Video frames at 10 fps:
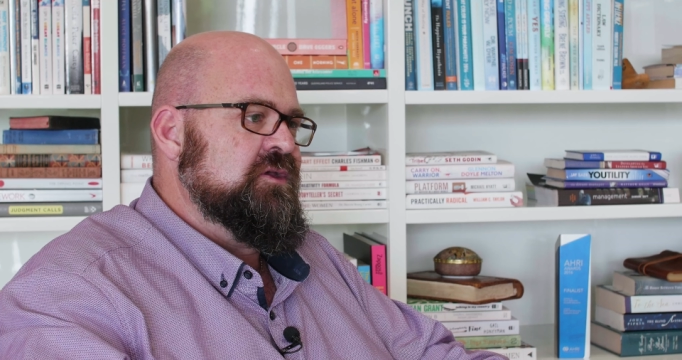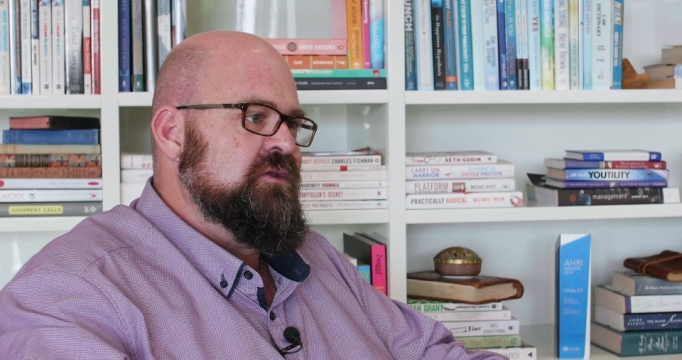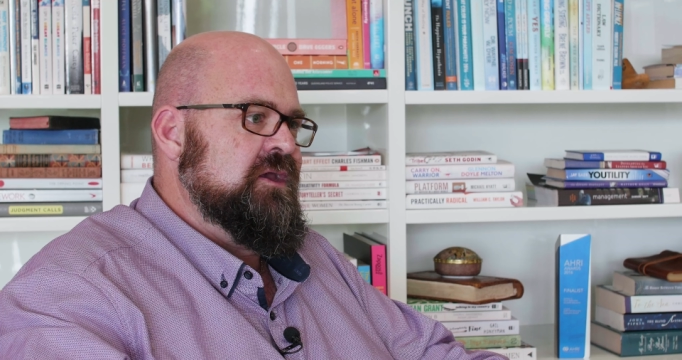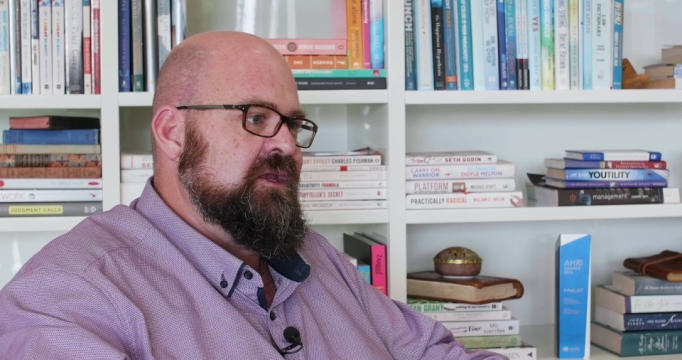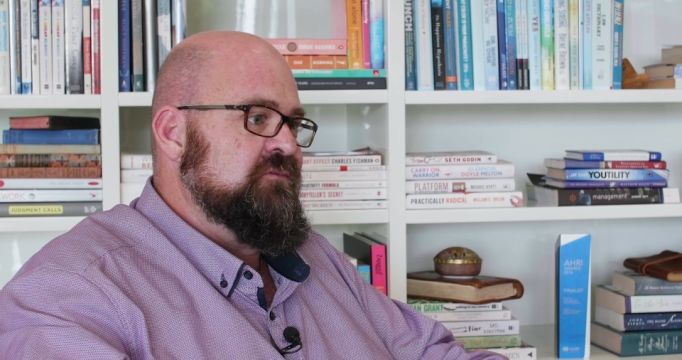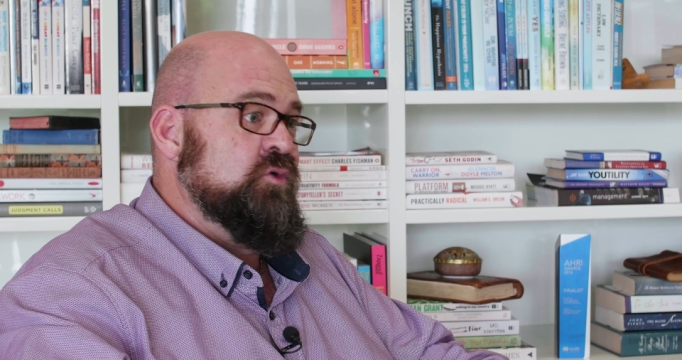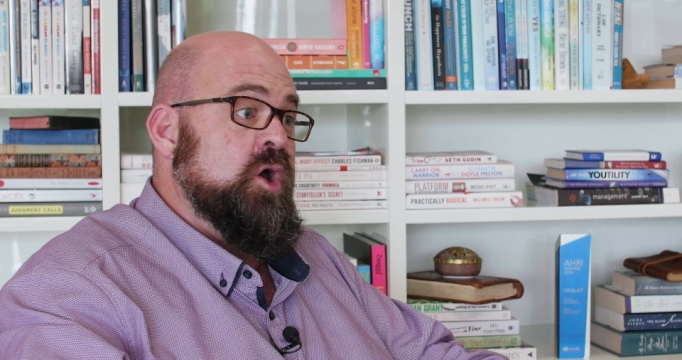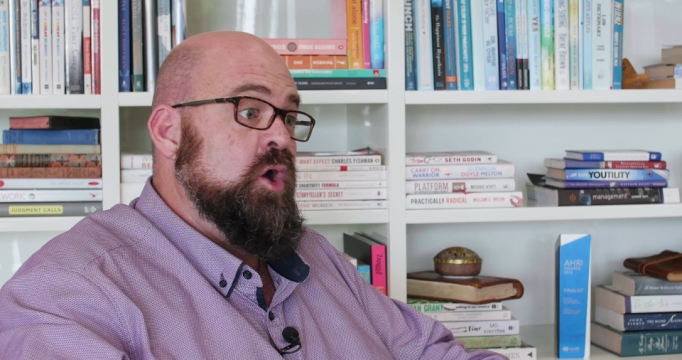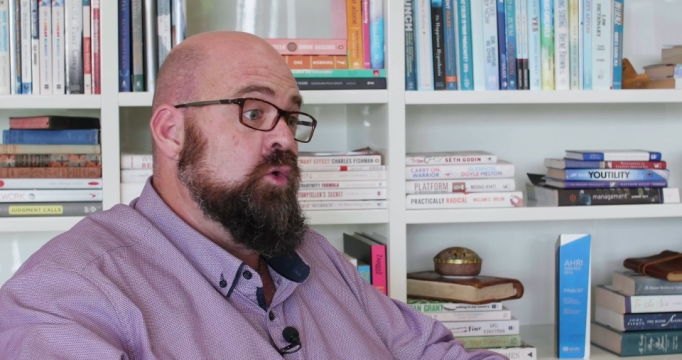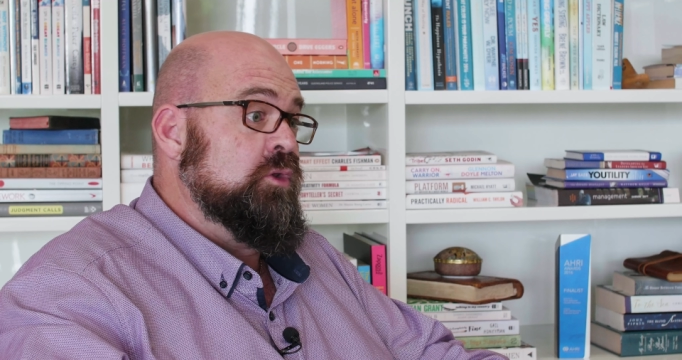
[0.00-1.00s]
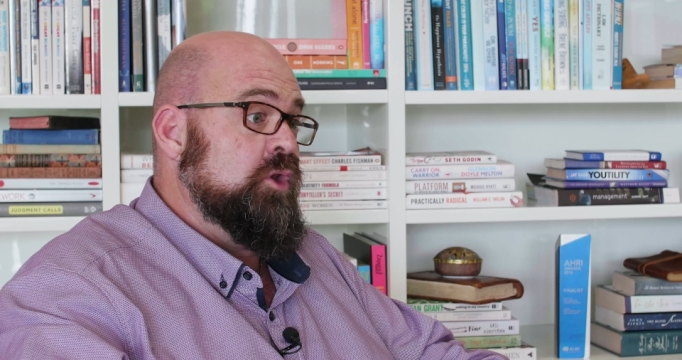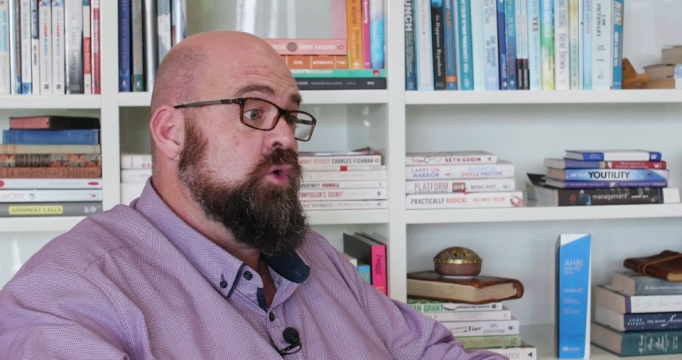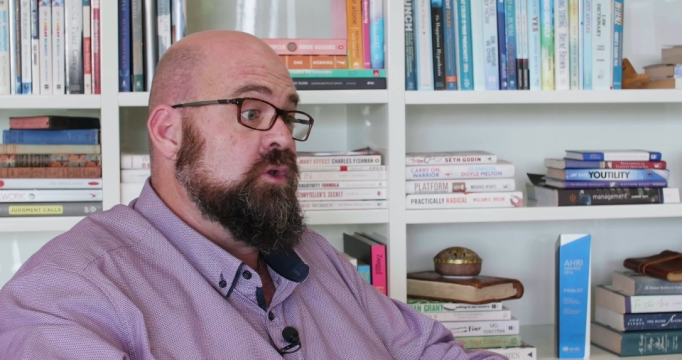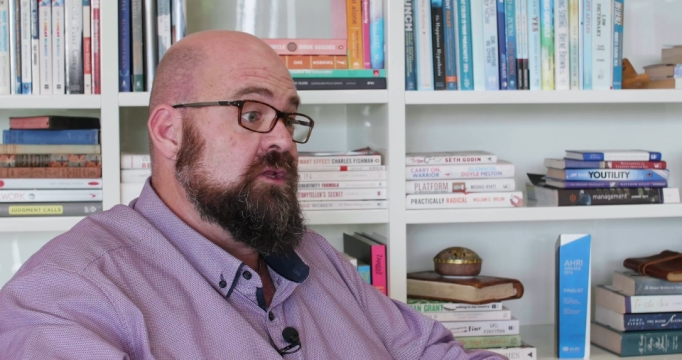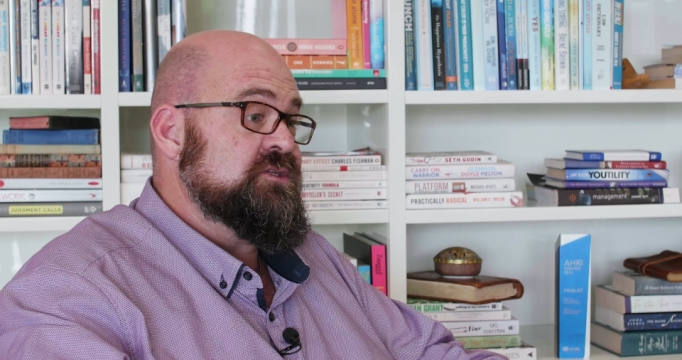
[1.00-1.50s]
they uh, give you a whole long
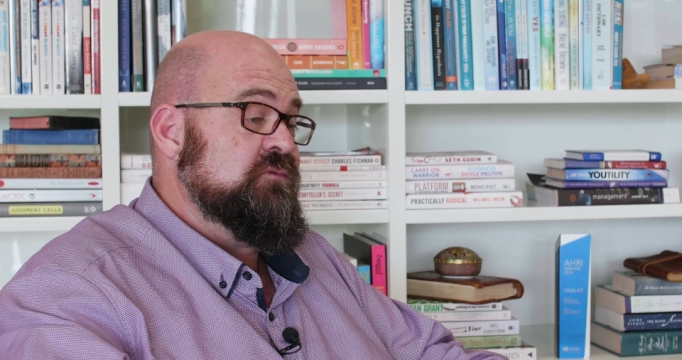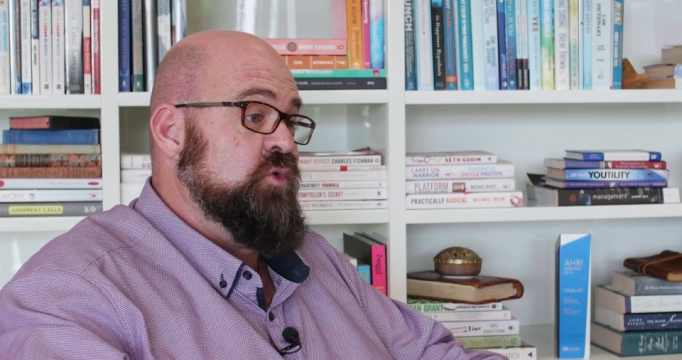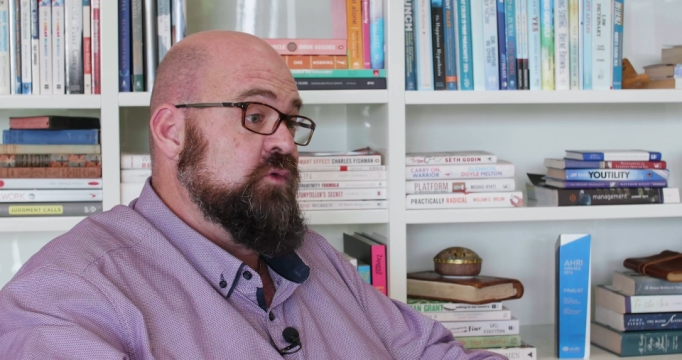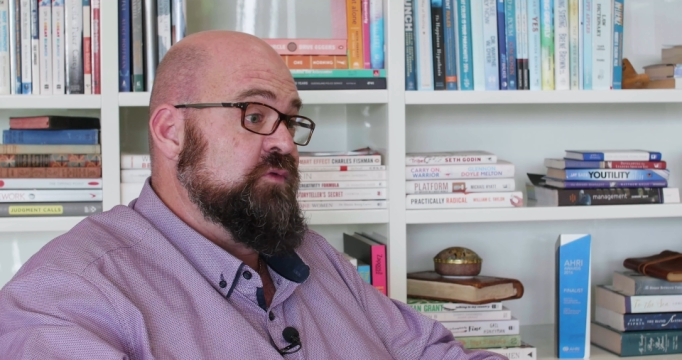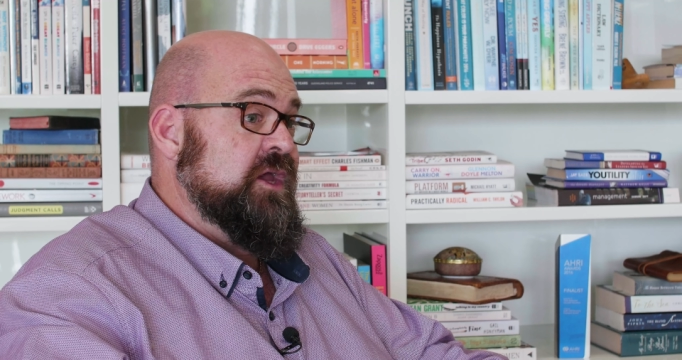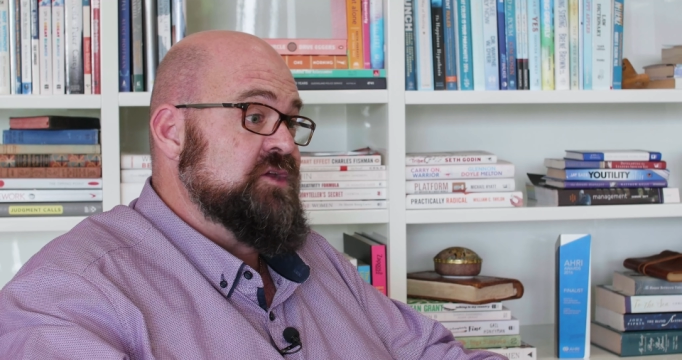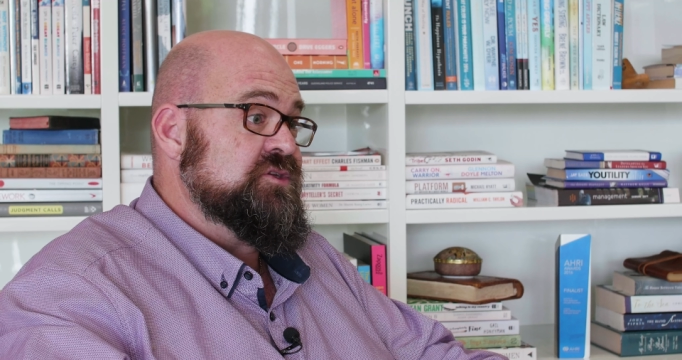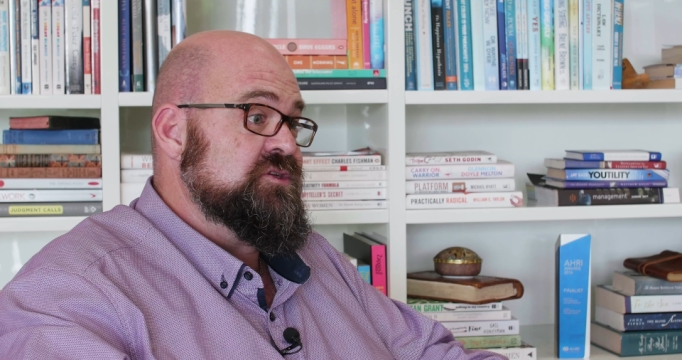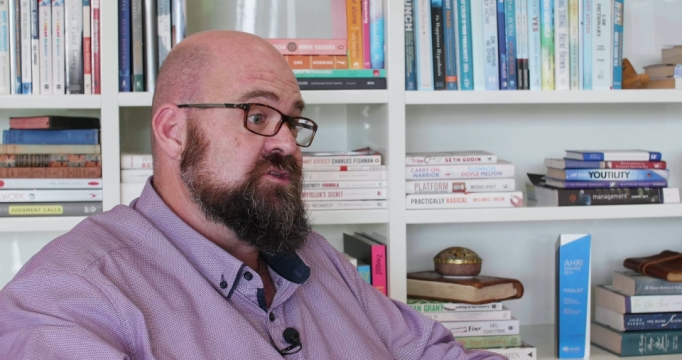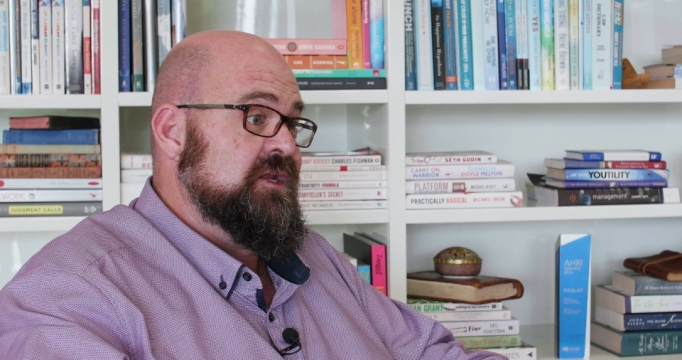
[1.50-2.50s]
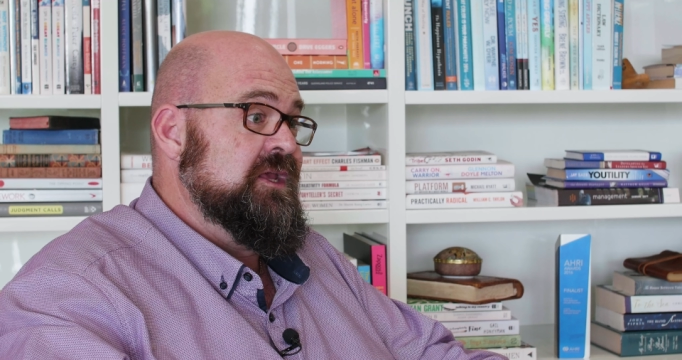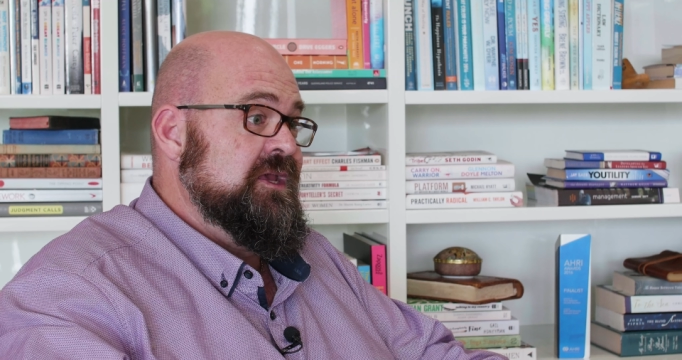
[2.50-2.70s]
list of qualifications that